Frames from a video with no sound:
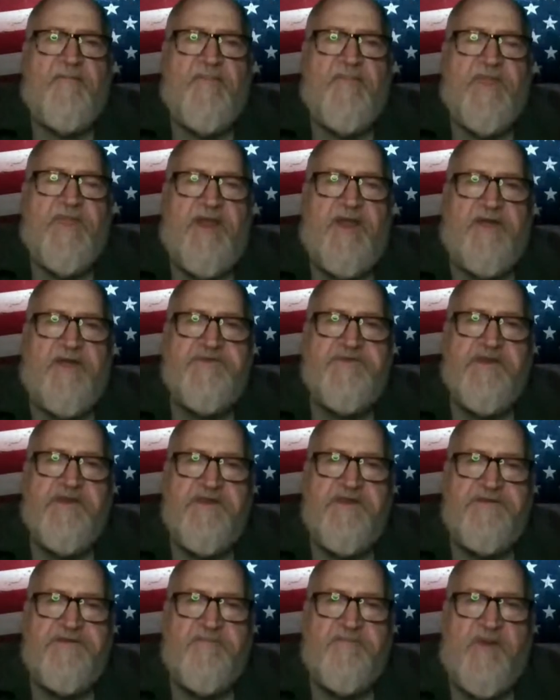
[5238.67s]
and I'll send
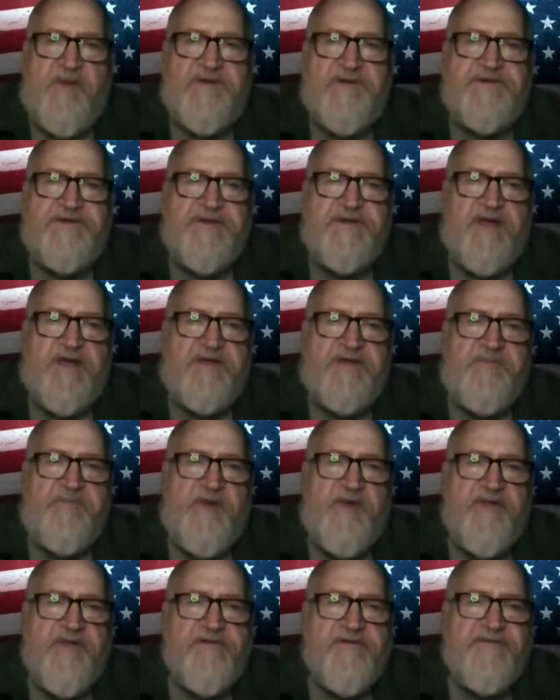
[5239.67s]
you some merchandise, brother.